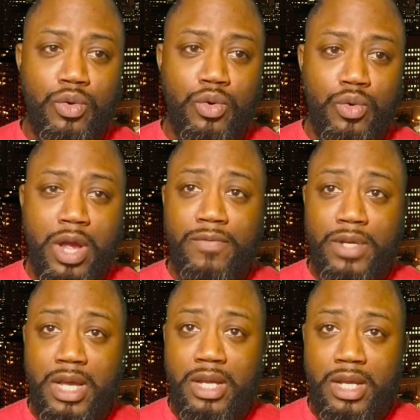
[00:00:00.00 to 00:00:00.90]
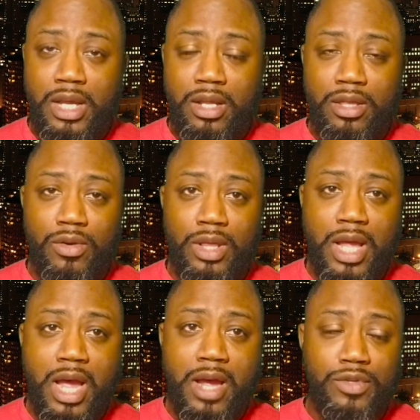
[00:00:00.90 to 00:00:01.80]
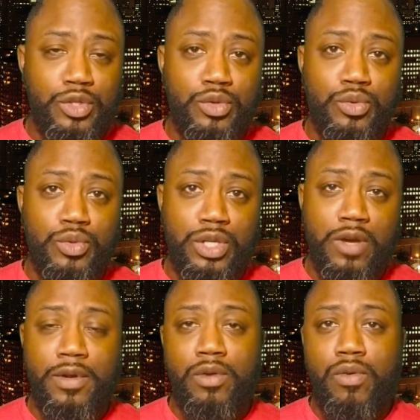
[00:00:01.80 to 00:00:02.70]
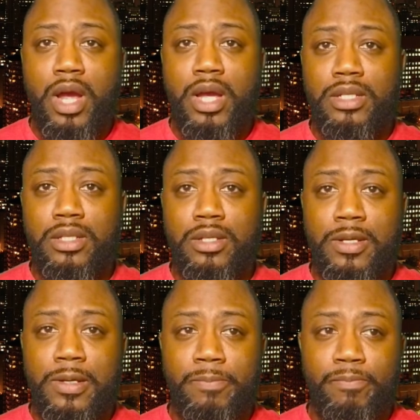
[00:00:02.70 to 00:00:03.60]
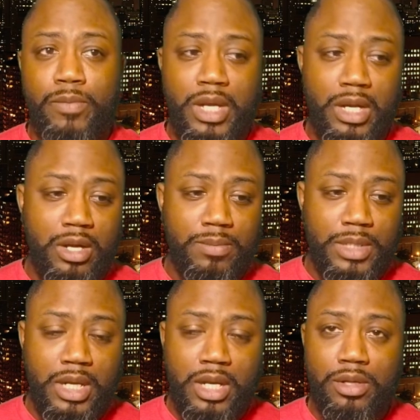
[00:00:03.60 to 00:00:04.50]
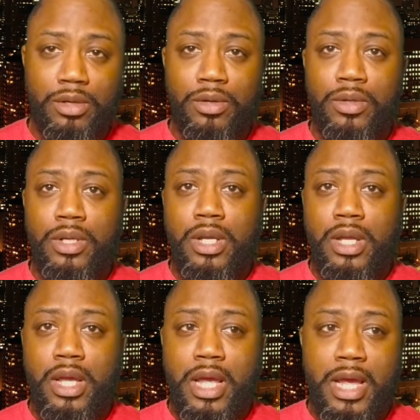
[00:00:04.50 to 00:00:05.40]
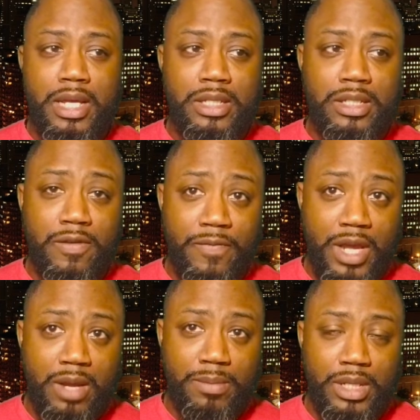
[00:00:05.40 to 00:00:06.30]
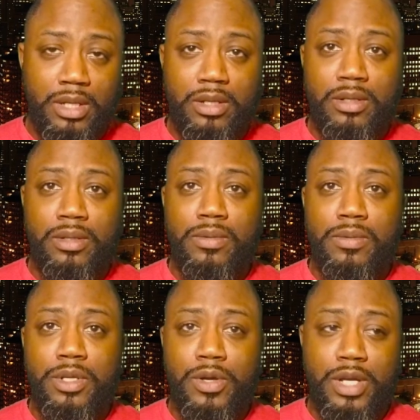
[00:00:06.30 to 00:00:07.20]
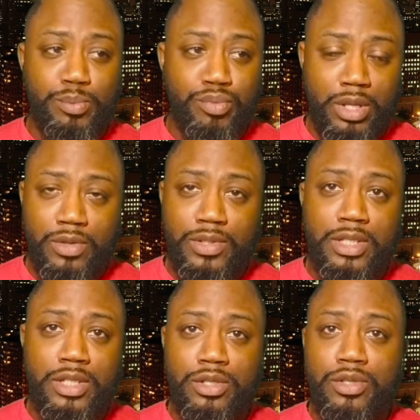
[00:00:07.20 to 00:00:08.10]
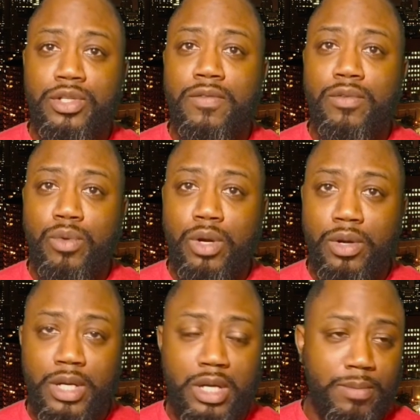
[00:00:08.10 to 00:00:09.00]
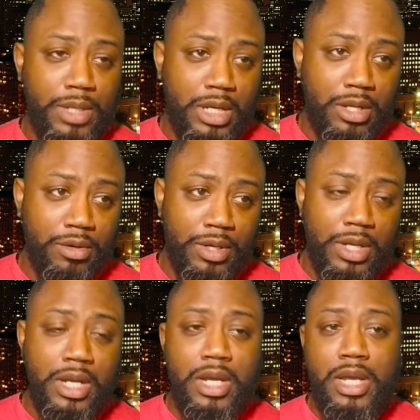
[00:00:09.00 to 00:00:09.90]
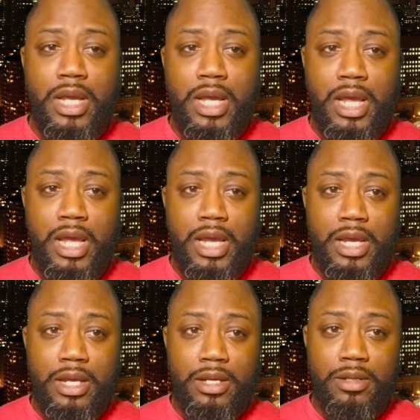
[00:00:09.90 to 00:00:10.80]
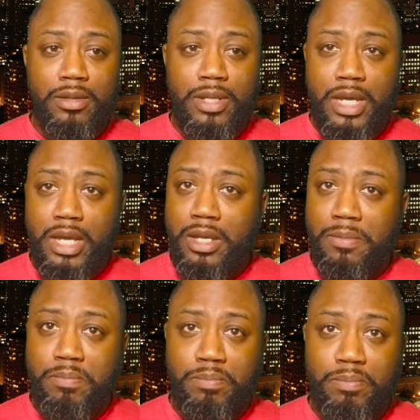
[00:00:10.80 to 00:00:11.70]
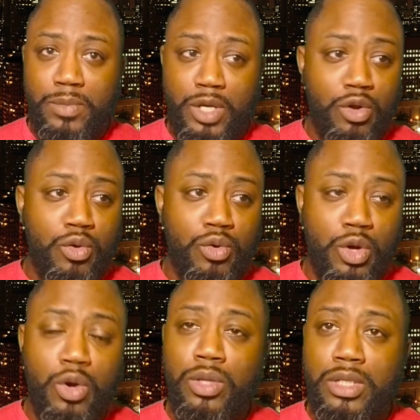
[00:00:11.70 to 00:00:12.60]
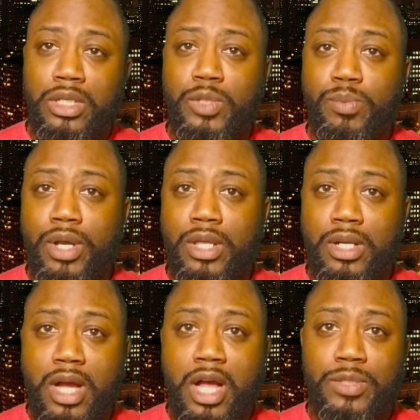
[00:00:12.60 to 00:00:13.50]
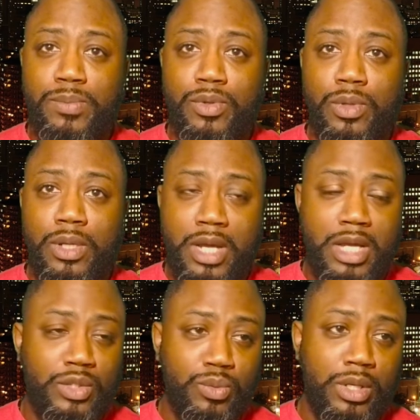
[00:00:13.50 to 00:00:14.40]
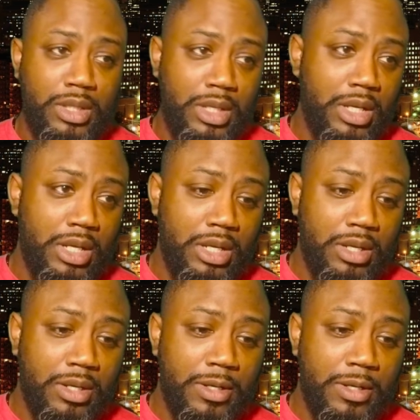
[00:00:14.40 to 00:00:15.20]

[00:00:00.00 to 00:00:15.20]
who have dedicated their lives to serving Christ. And they come together as a family, you know, as brothers and sisters of the word. They come together and they their whole goal is to spread the gospel. And that's what the